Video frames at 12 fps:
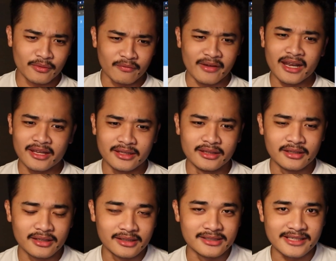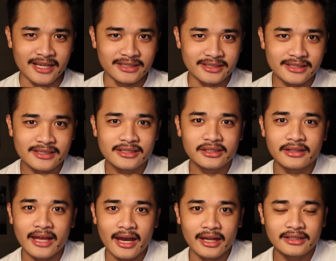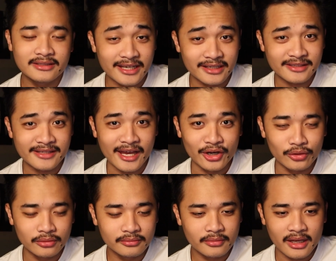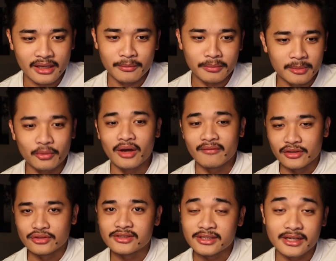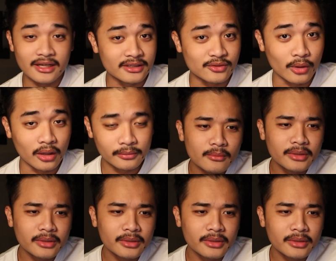vetted in a sense that takes Nano, and people have used it as well.